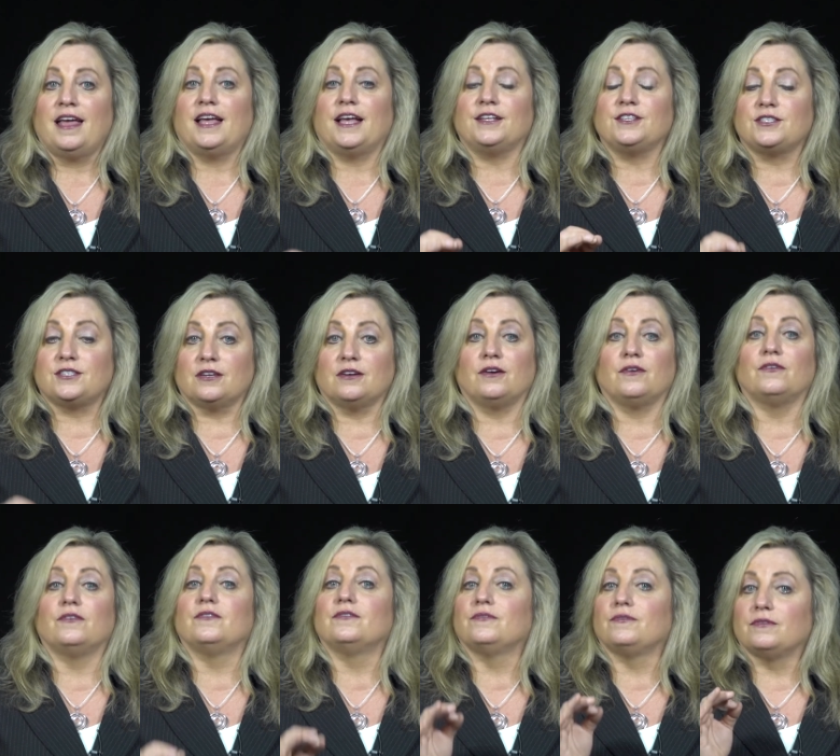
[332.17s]
And
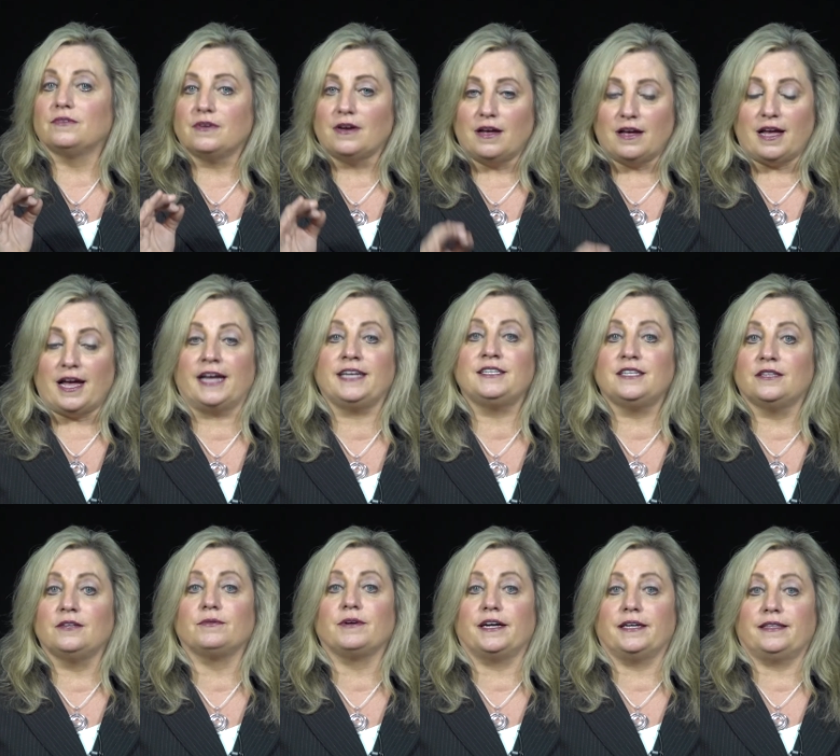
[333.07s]
so I did
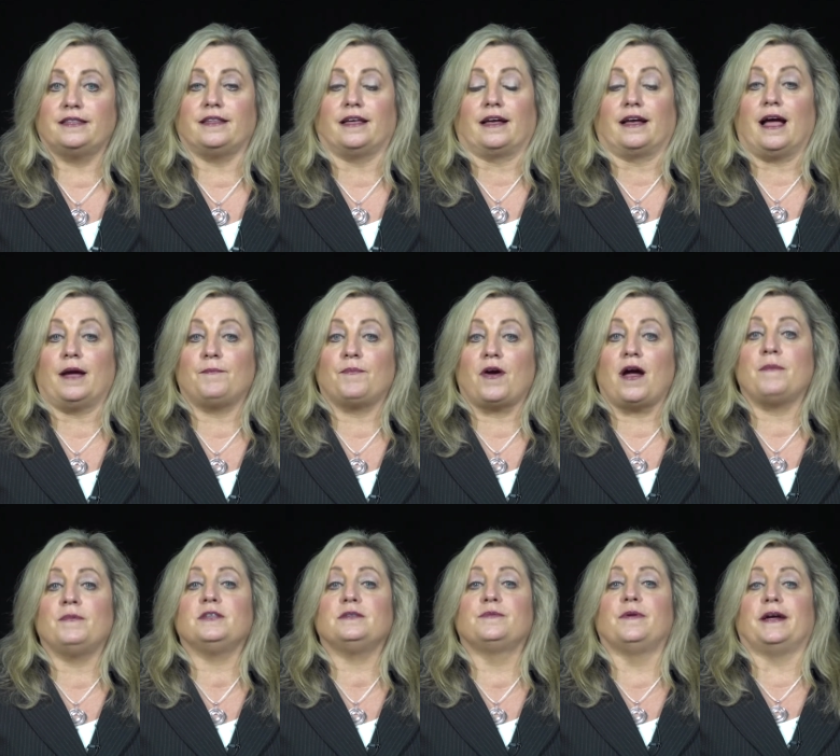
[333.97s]
the right thing. I
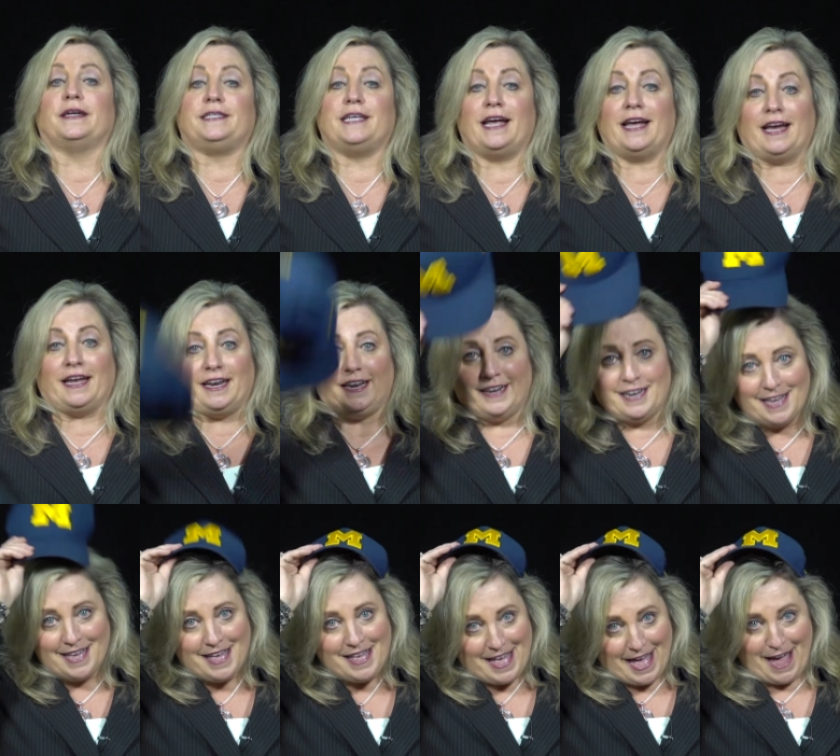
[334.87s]
promised my dad
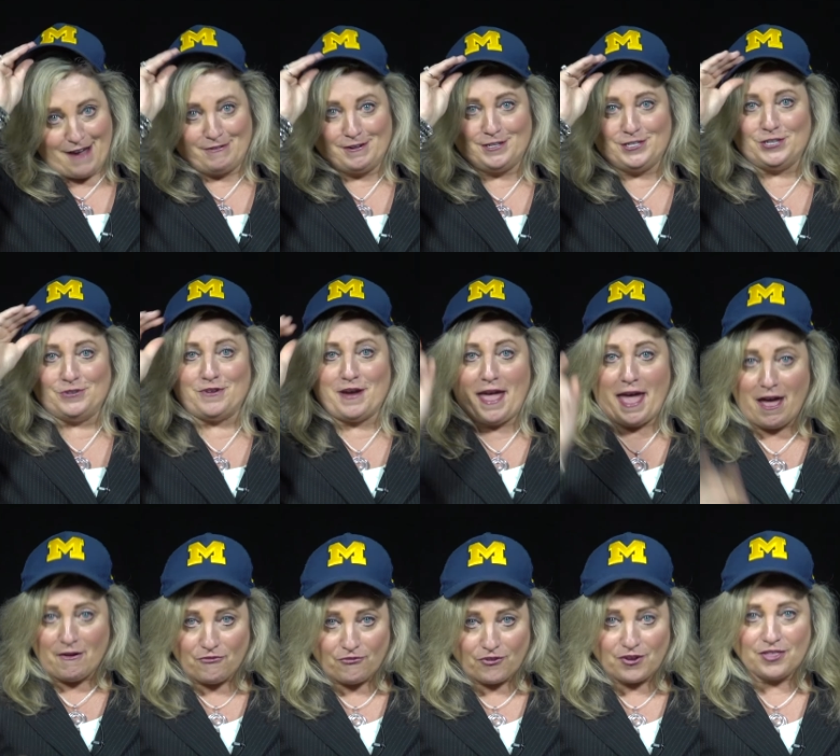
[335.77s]
I would do
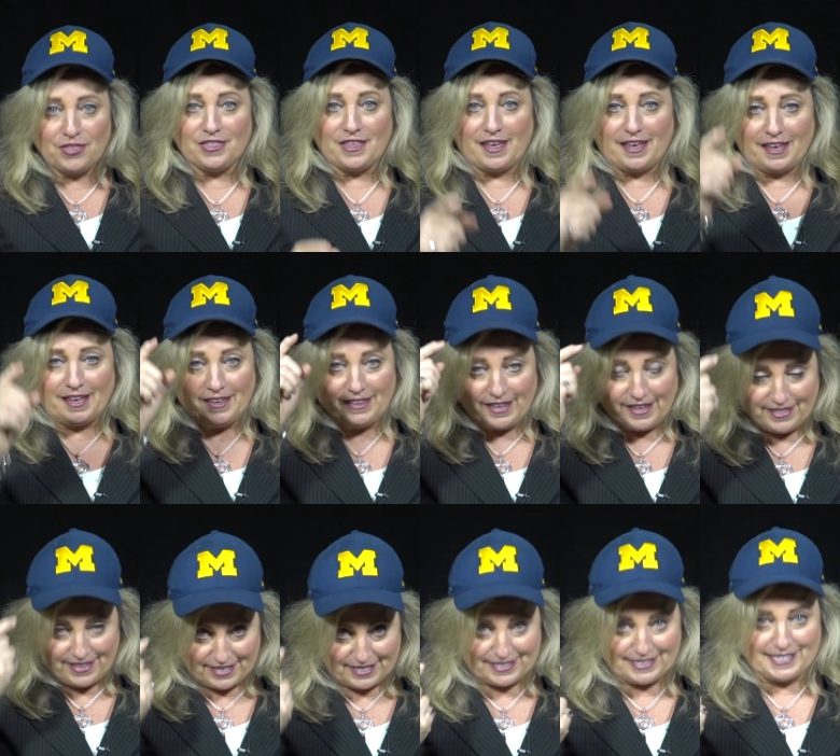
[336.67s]
everything.
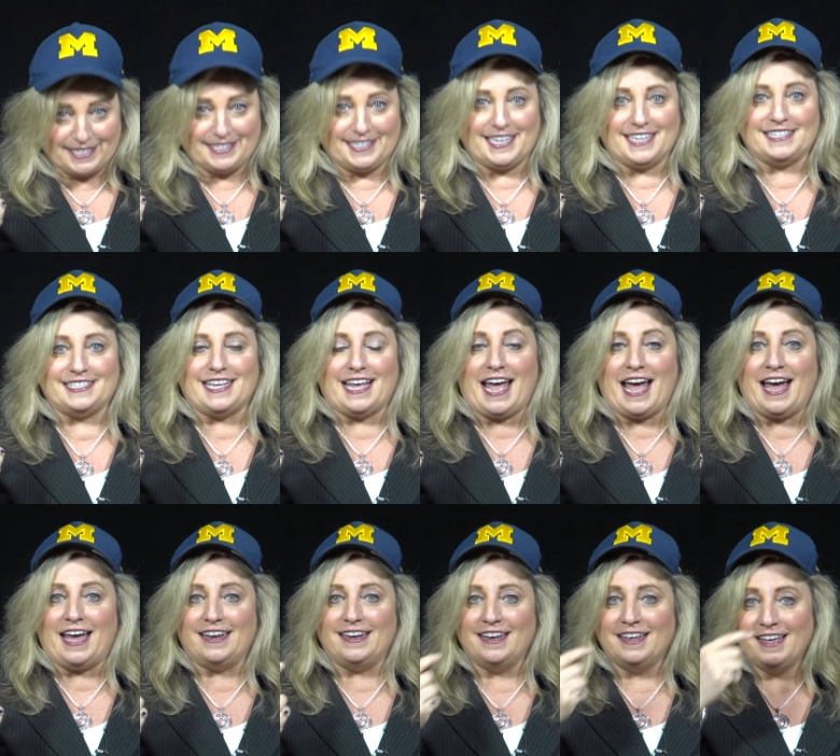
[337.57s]
This is his
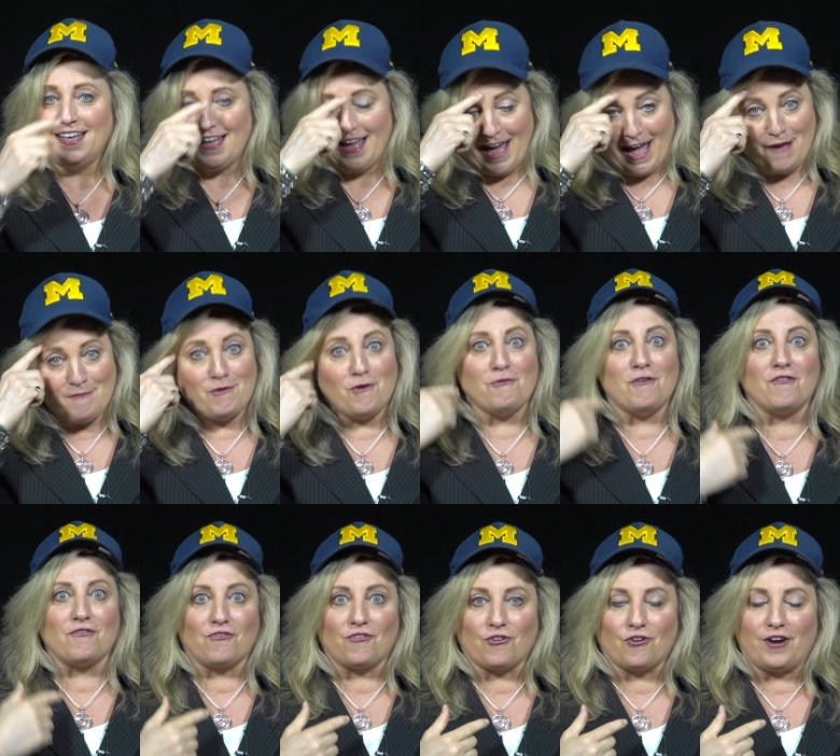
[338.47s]
hat. I'm a
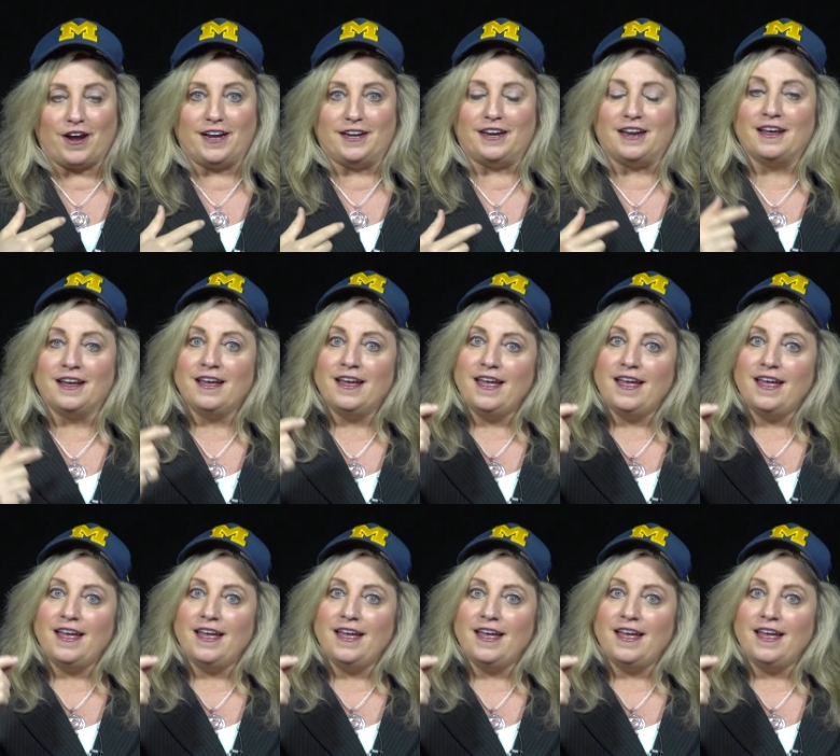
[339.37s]
Wolverine.